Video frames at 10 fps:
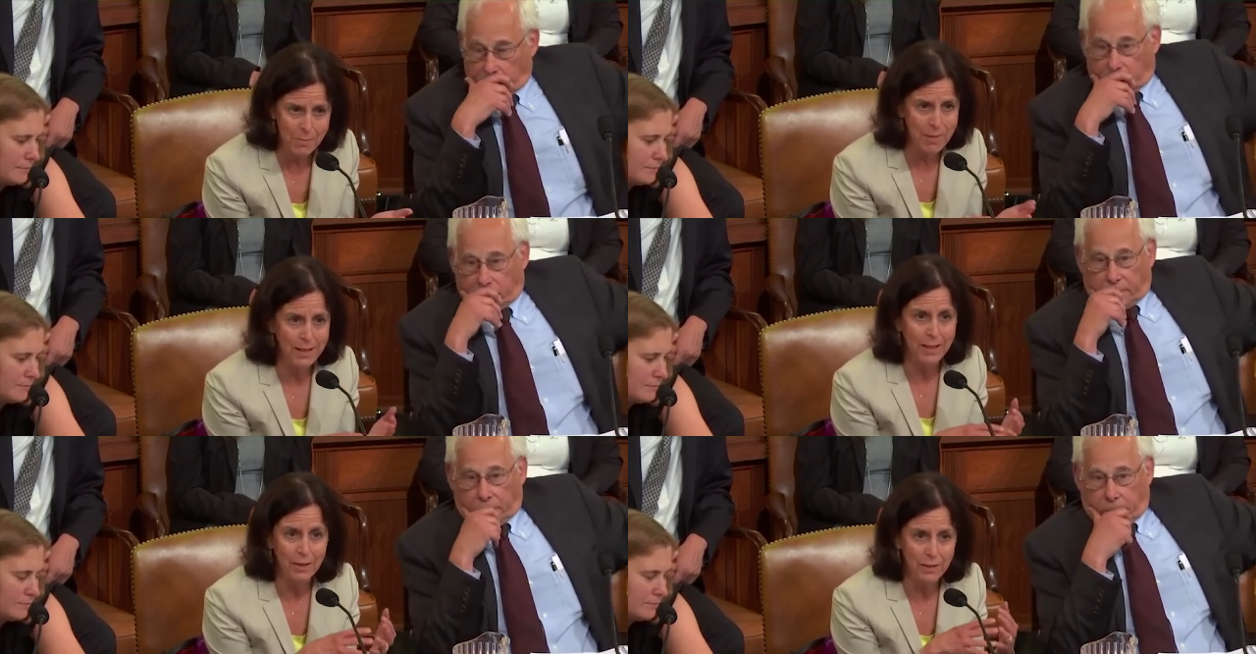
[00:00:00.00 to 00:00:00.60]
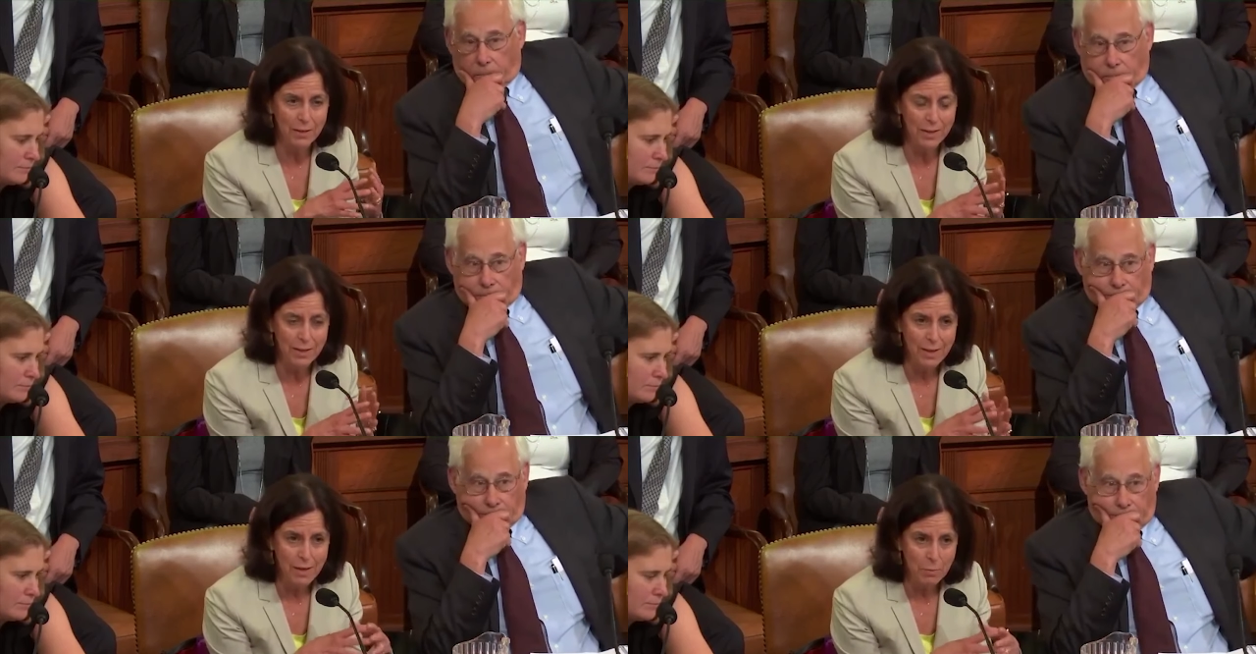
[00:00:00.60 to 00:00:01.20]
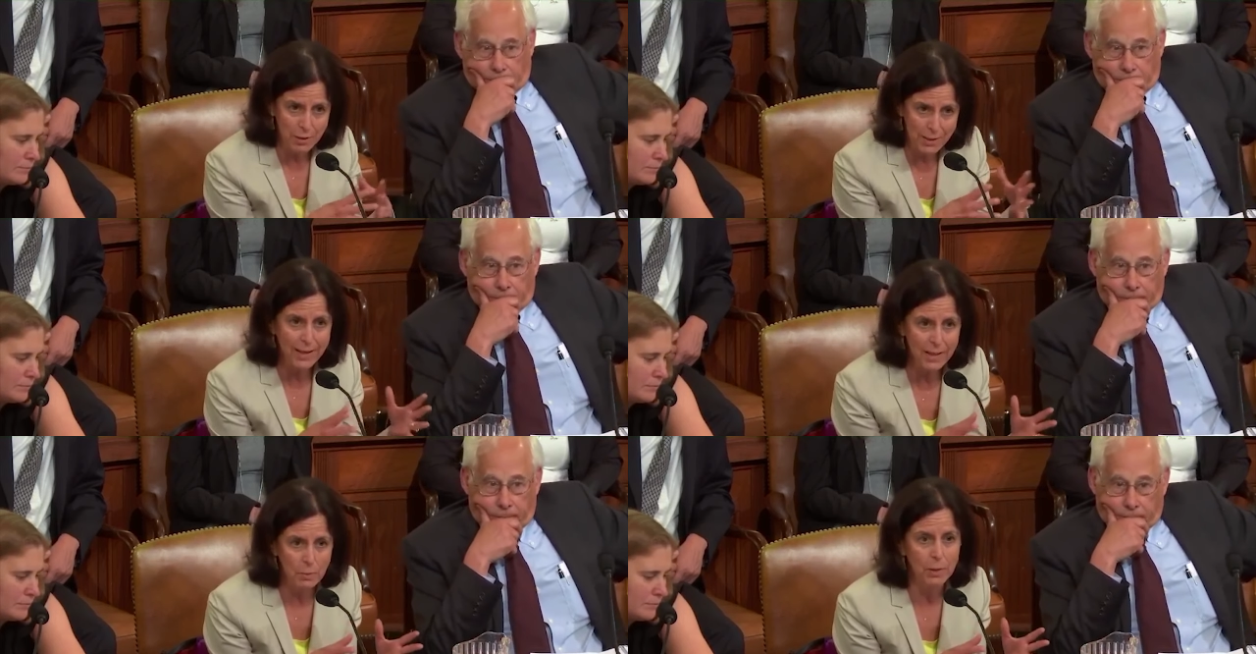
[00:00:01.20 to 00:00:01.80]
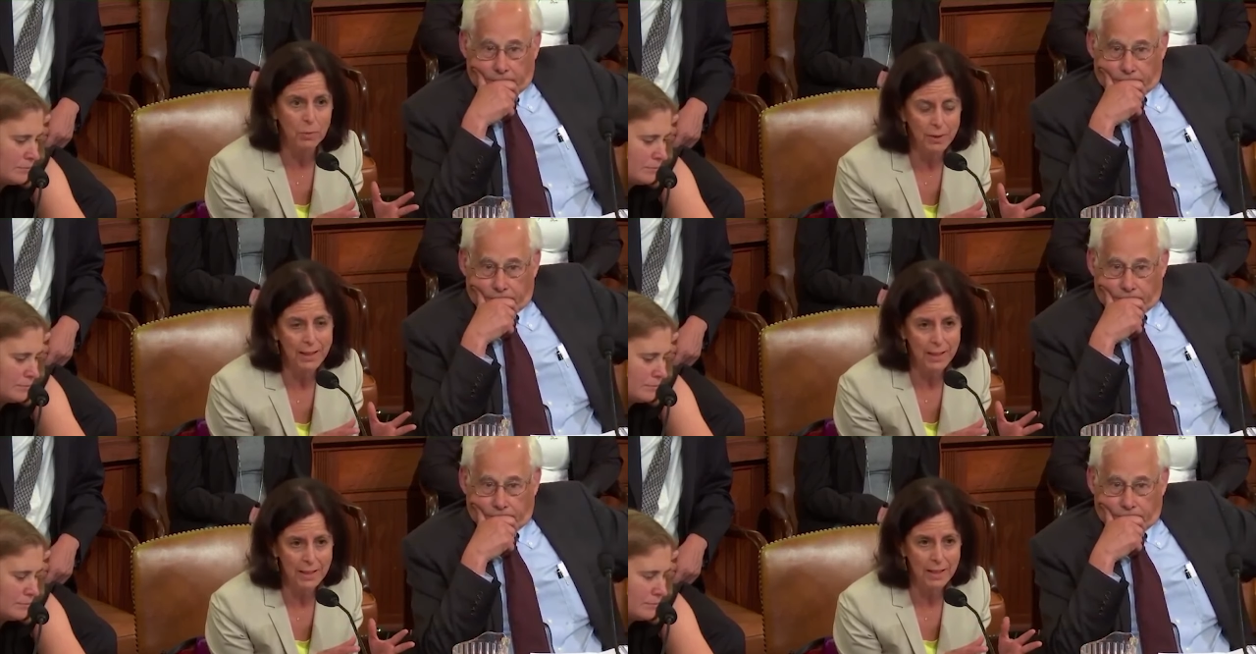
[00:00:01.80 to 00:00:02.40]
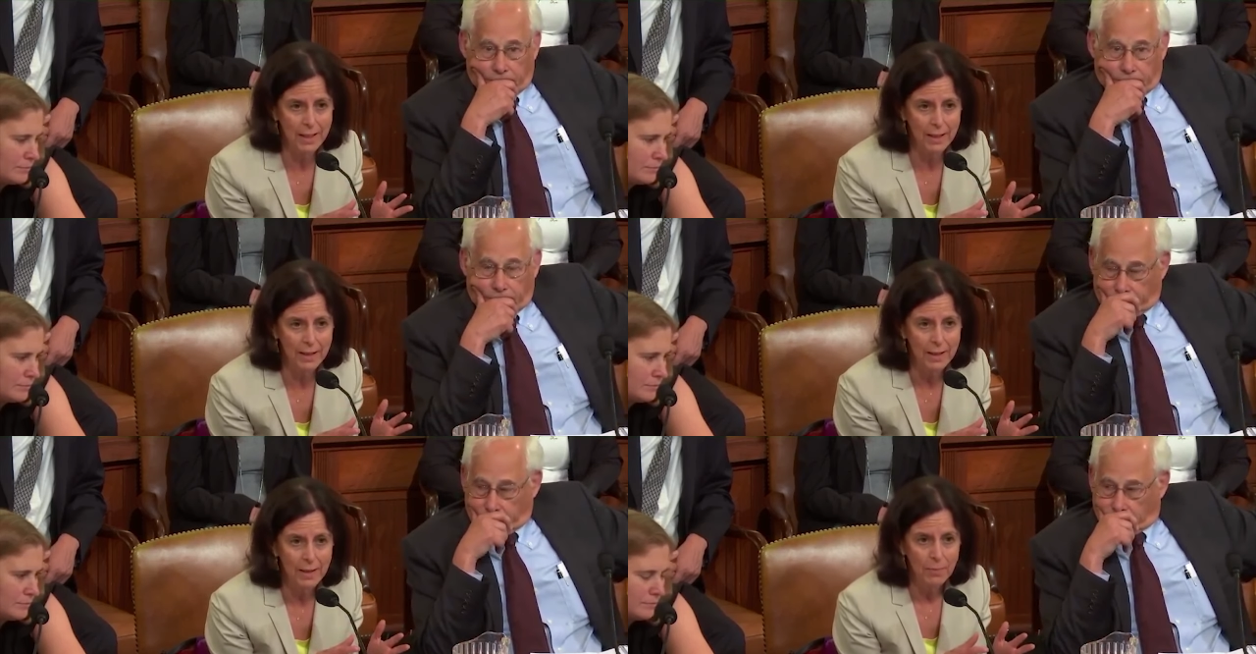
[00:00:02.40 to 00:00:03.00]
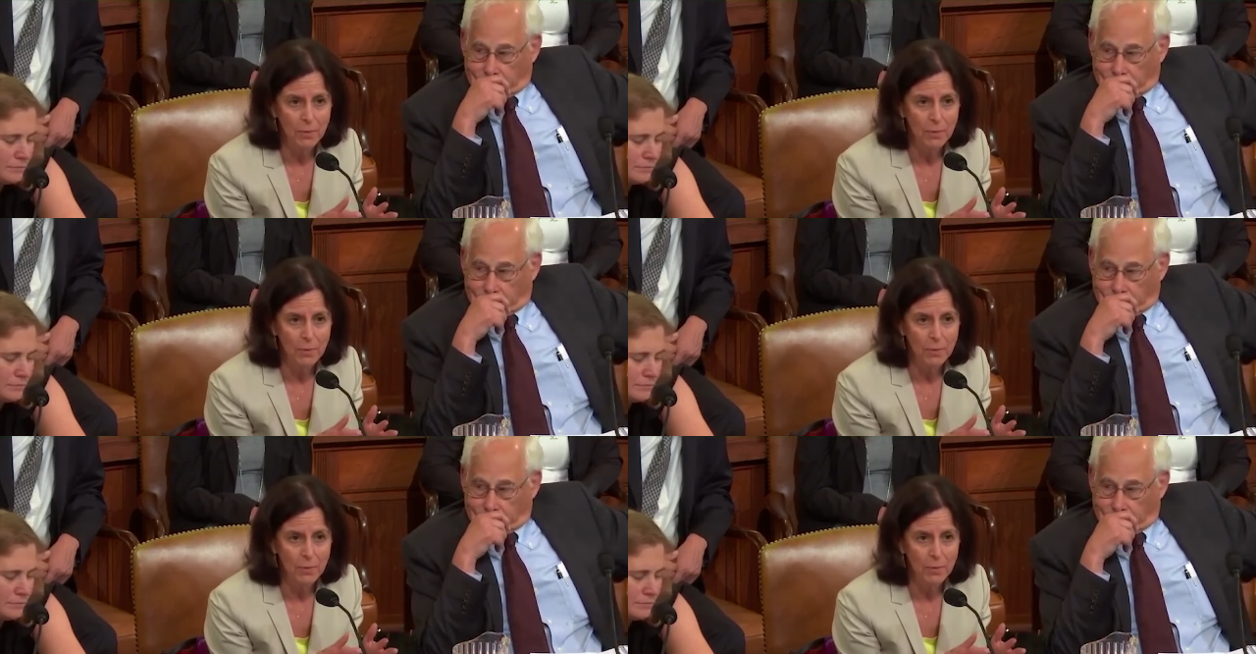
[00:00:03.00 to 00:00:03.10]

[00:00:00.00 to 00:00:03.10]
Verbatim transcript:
Speaker 1: Medicare is protects people against that